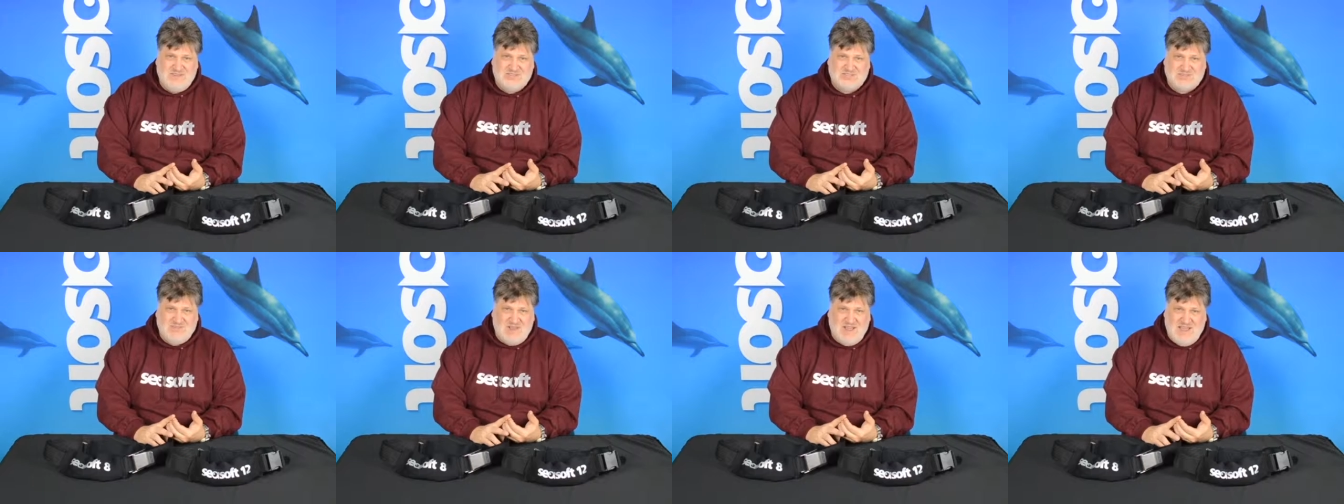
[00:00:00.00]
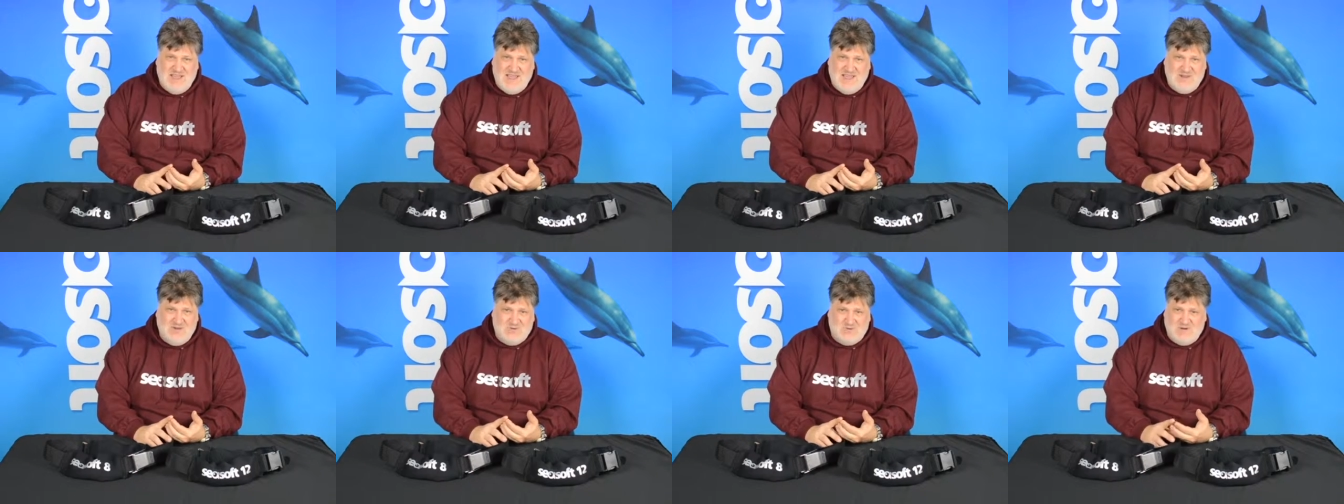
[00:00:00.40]

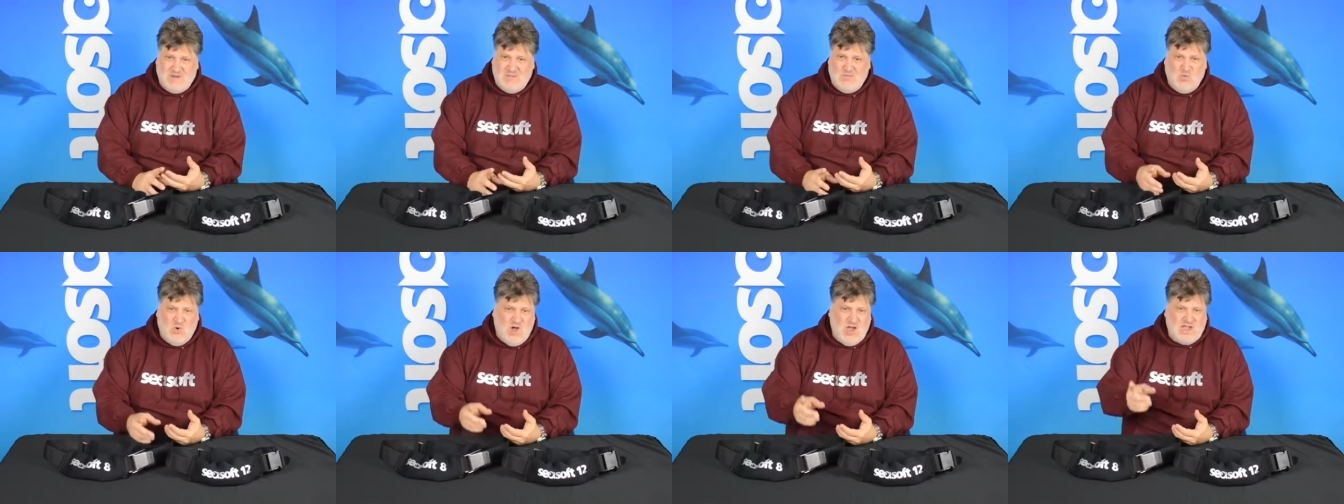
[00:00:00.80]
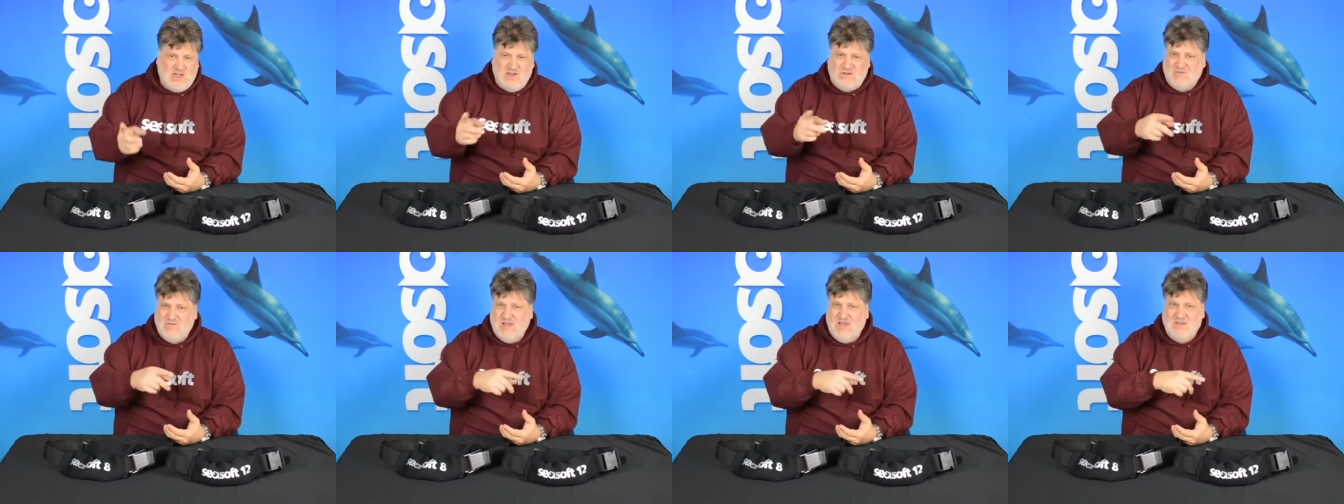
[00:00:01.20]
stride, or I'm
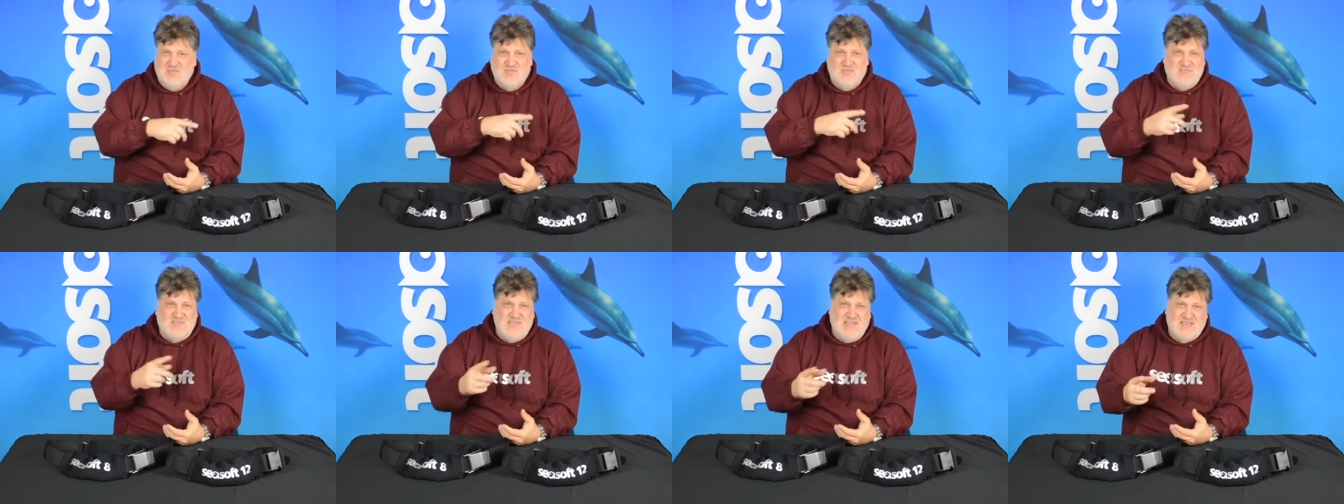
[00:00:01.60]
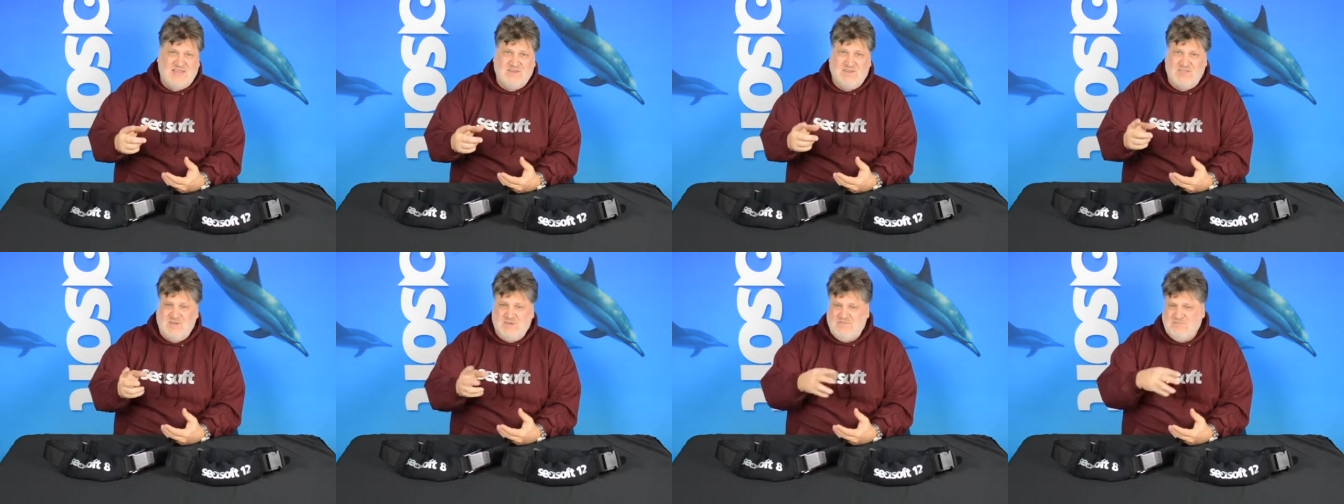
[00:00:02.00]
walking across the deck
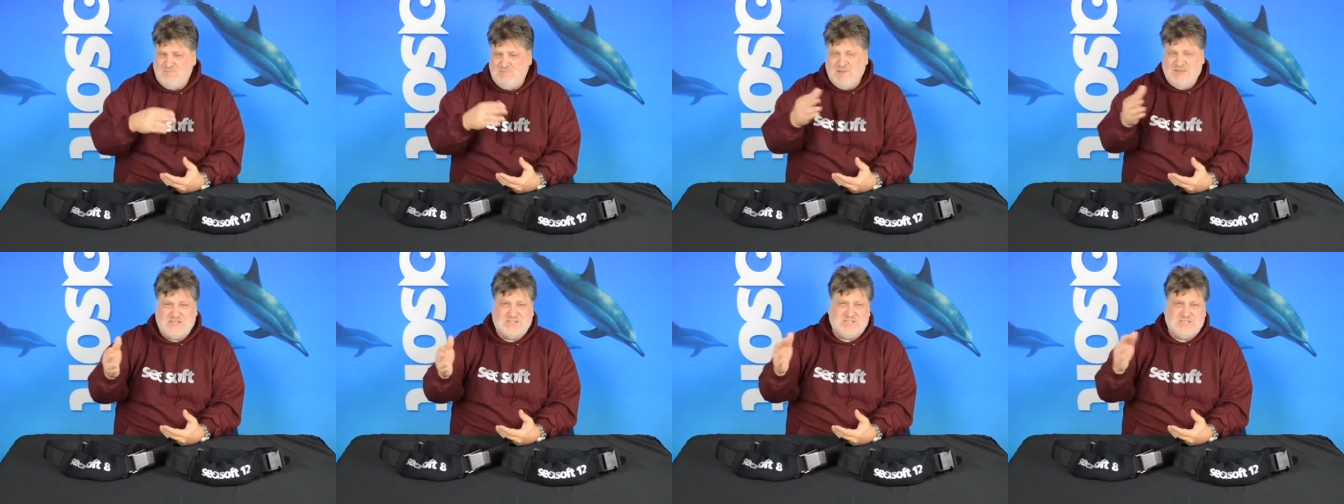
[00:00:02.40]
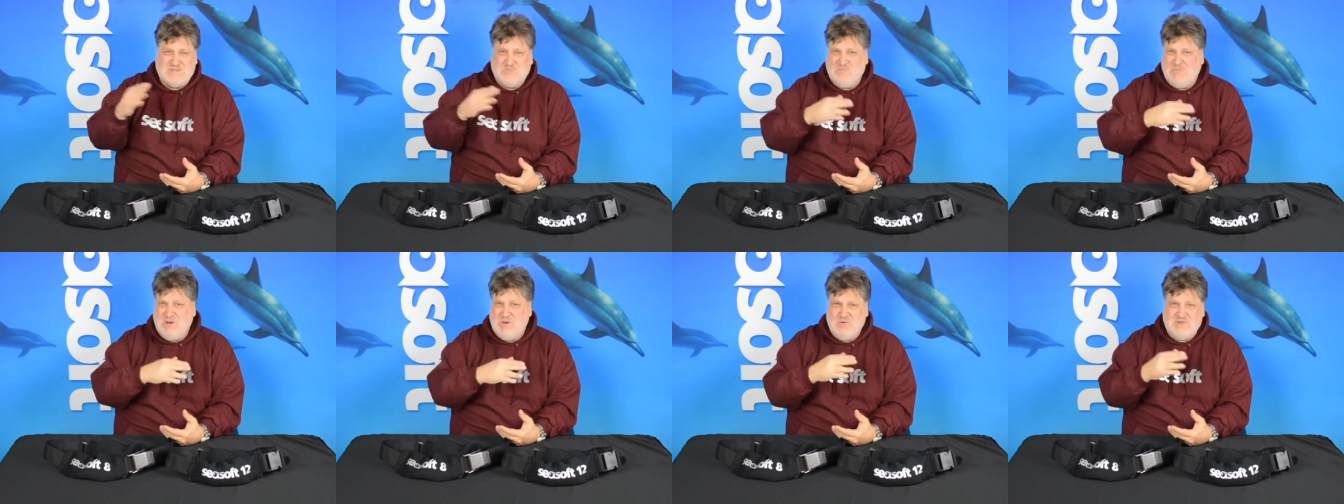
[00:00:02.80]
with a
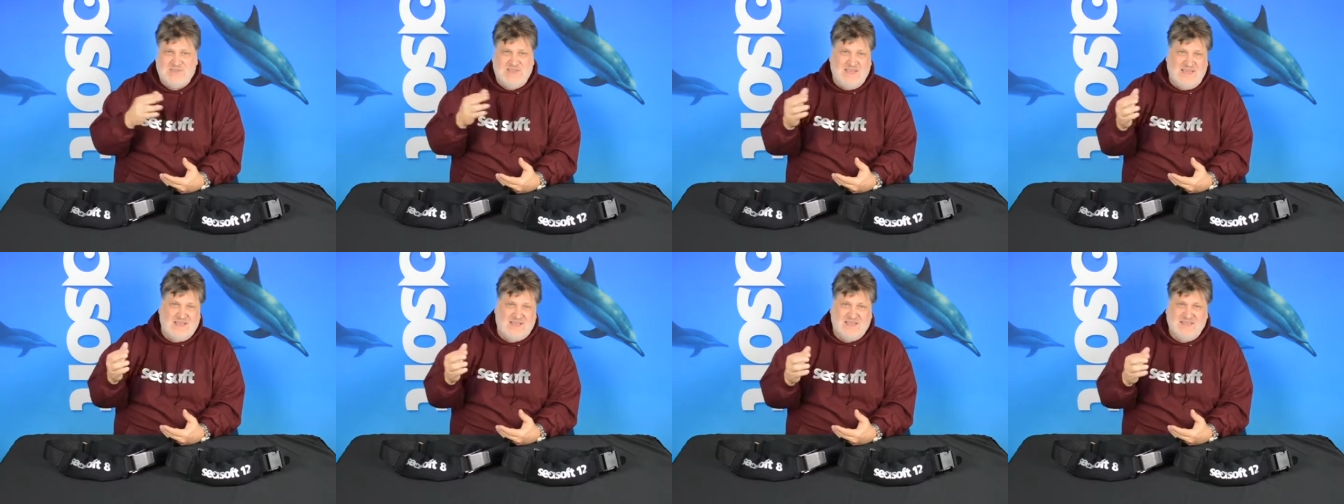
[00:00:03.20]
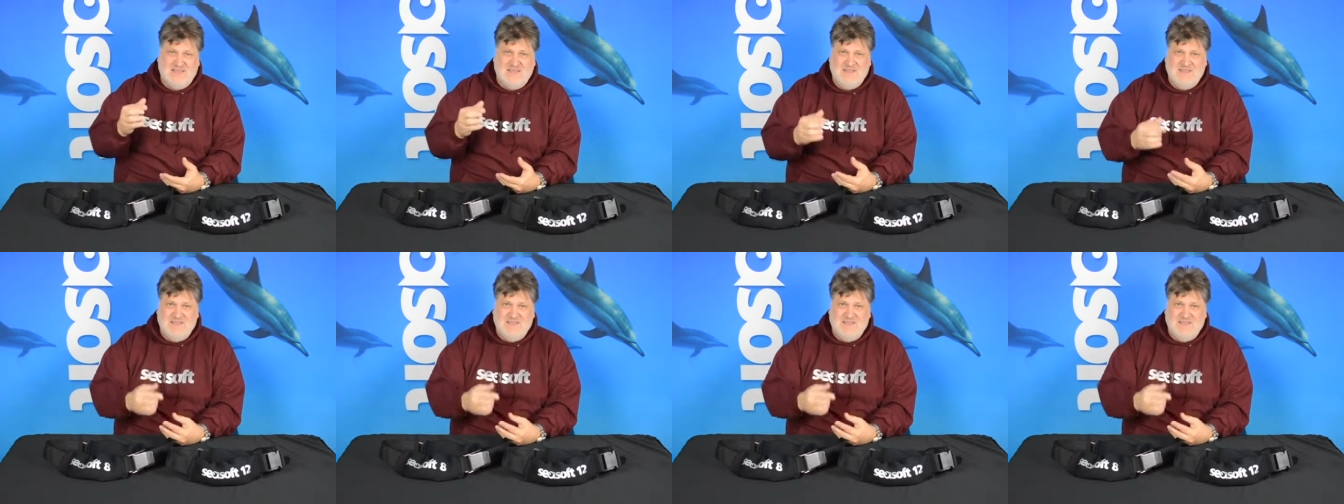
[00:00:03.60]
pitching boat deck,